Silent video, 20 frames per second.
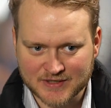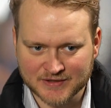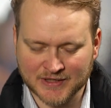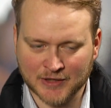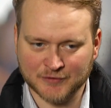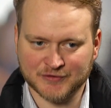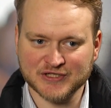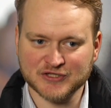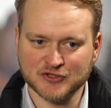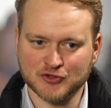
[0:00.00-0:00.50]
Now,
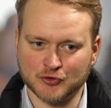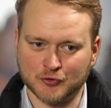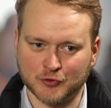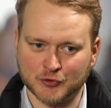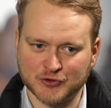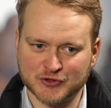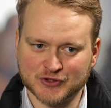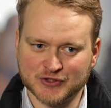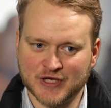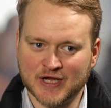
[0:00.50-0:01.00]
this
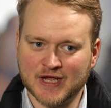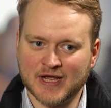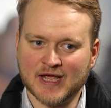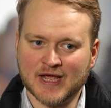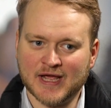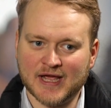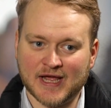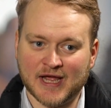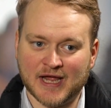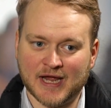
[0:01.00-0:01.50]
trust
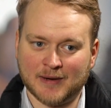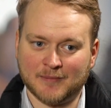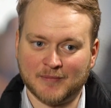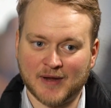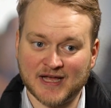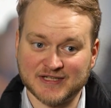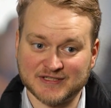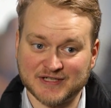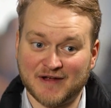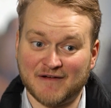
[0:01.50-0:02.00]

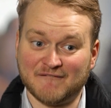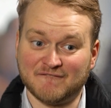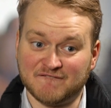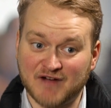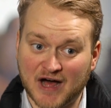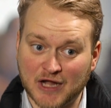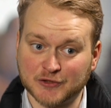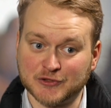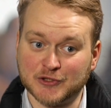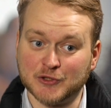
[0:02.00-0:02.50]
has a
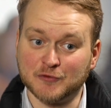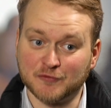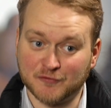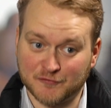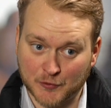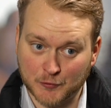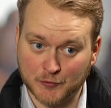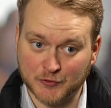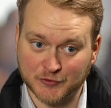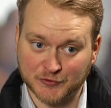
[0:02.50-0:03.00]
value
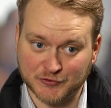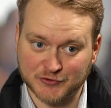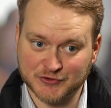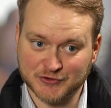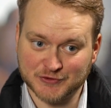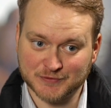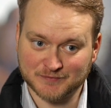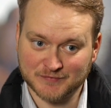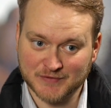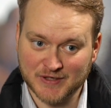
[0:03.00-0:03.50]

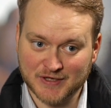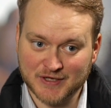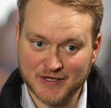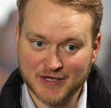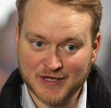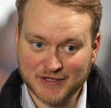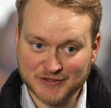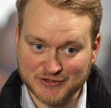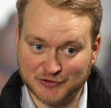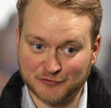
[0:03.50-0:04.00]
focus.
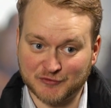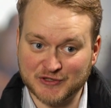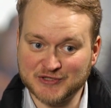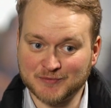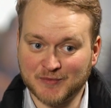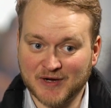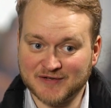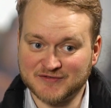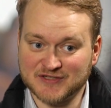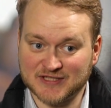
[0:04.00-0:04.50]
So the reason
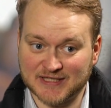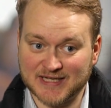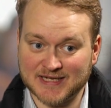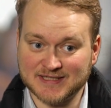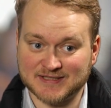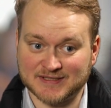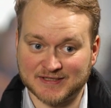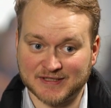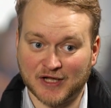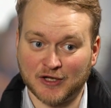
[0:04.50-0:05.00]
why I've
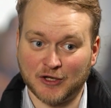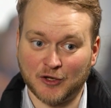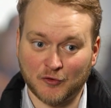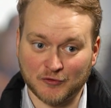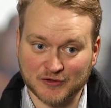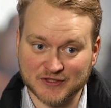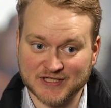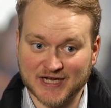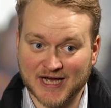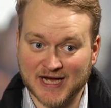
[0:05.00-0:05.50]
selected it
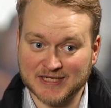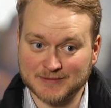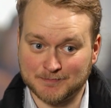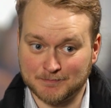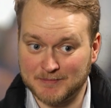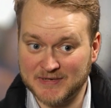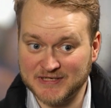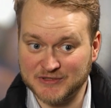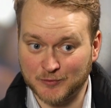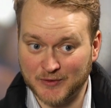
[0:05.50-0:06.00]
alongside
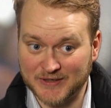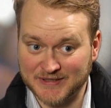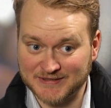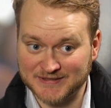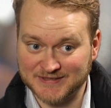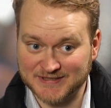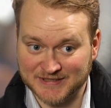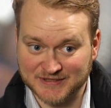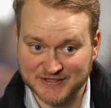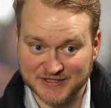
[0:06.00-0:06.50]

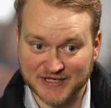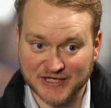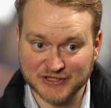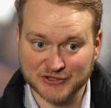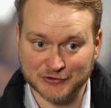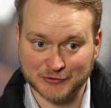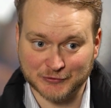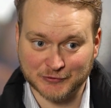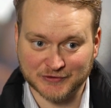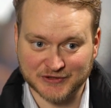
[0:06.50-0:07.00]
Wynd
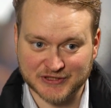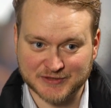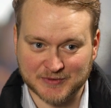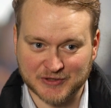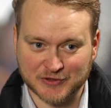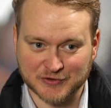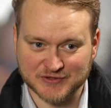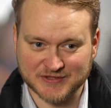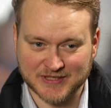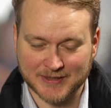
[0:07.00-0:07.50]
International is
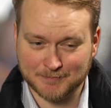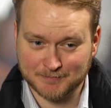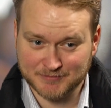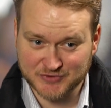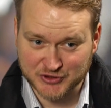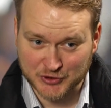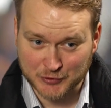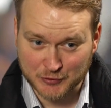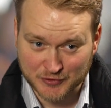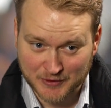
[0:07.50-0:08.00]
because they're
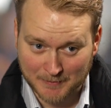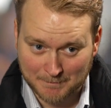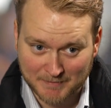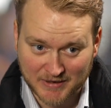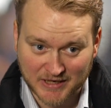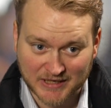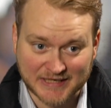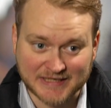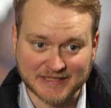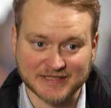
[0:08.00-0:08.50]
two
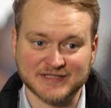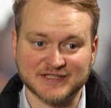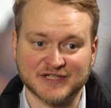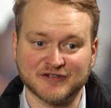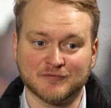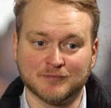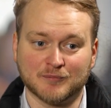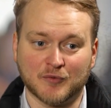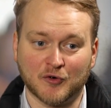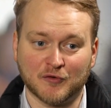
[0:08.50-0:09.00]
completely
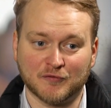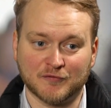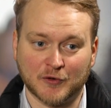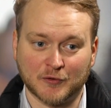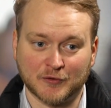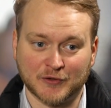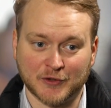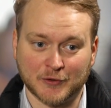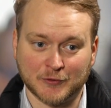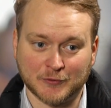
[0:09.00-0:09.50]
different
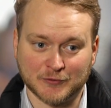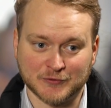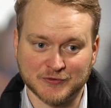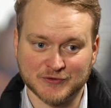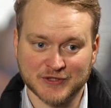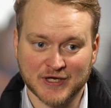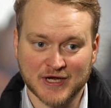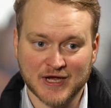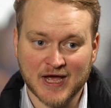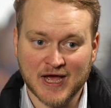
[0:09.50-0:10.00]

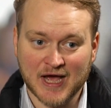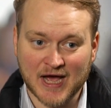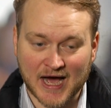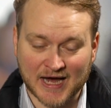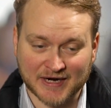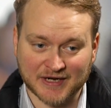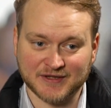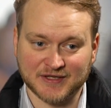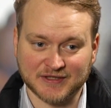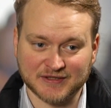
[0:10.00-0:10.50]
portfolios,
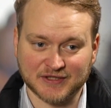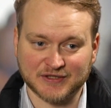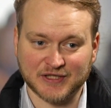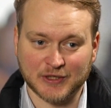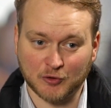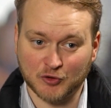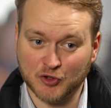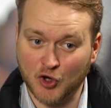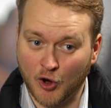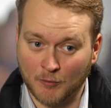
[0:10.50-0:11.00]
and I think that
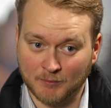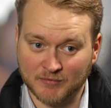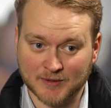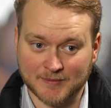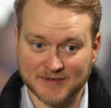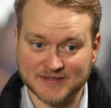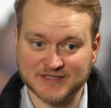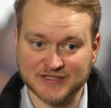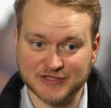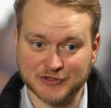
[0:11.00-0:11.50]
they'll
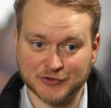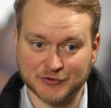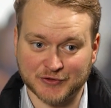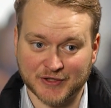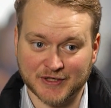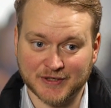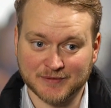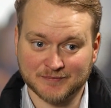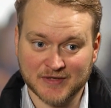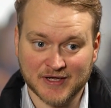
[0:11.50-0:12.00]
complement each
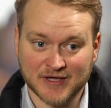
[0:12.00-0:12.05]
other